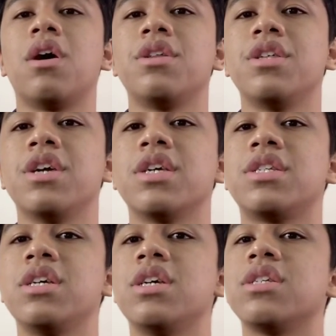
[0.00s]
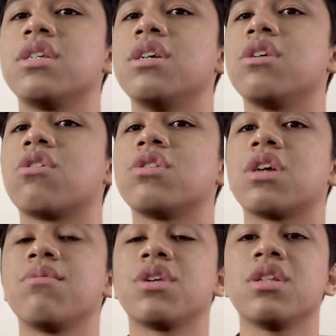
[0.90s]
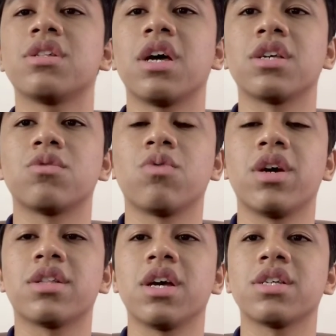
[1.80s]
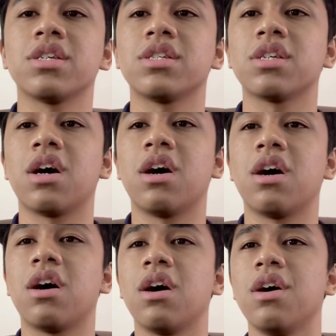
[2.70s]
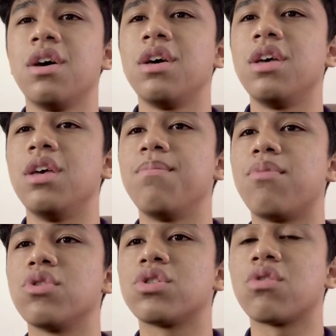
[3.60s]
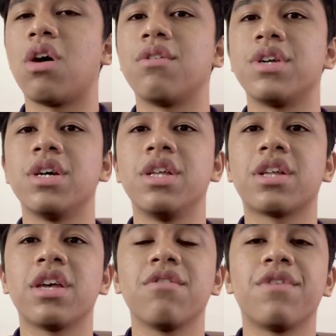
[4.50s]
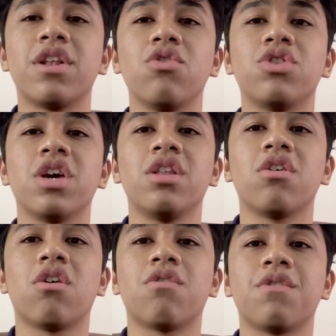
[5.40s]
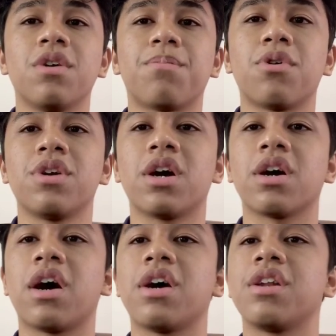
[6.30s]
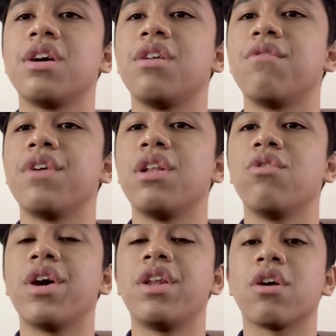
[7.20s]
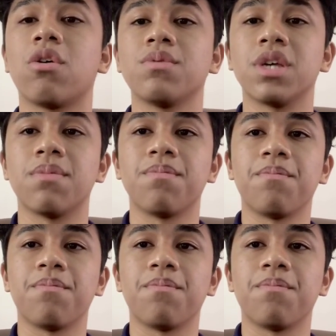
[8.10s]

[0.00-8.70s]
the GST is a consumption tax where taxes are imposed throughout the entire value chain of a product under the value added concept.